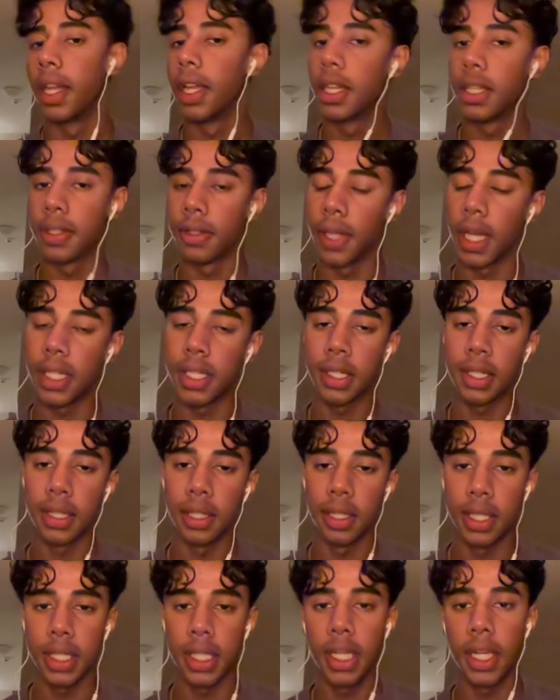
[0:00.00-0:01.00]
So this
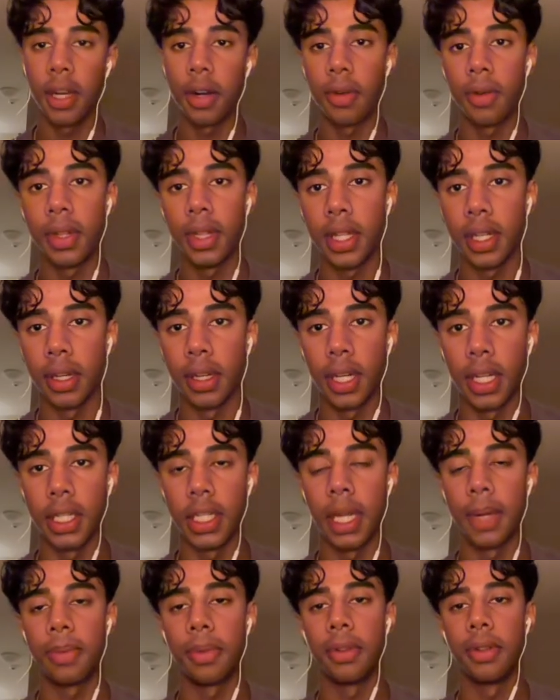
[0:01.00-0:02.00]
is not really a good
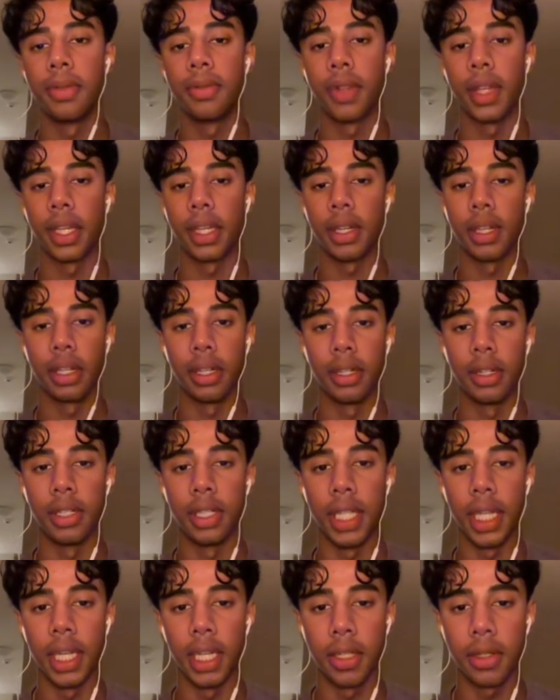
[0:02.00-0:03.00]
example of a good
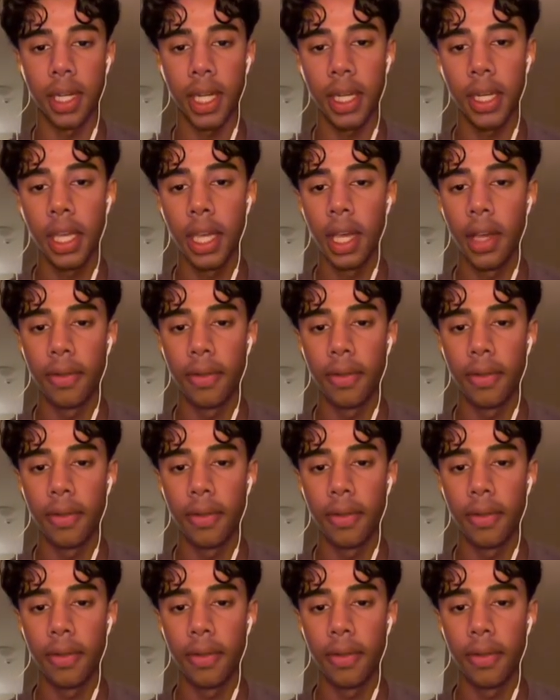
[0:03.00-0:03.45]
day to trade.